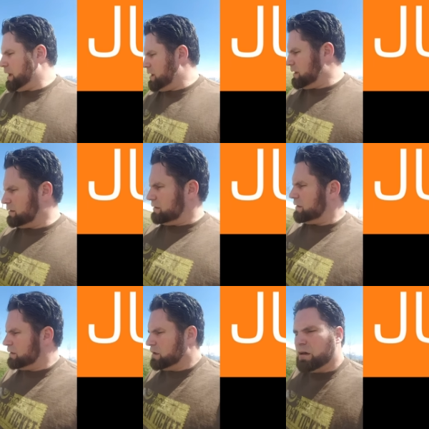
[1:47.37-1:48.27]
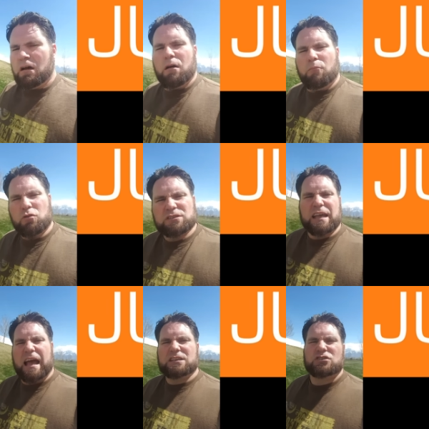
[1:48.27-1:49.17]
And
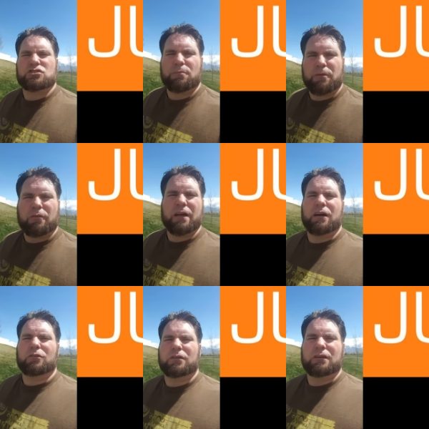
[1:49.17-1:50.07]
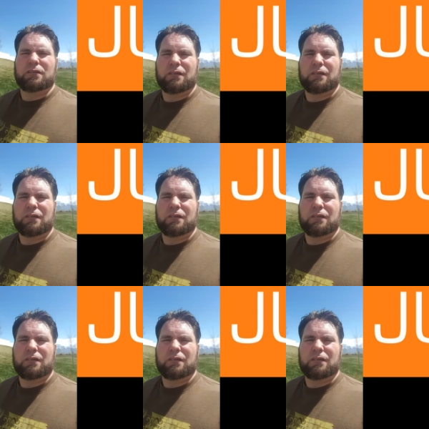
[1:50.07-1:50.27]
mostly it has you jumping around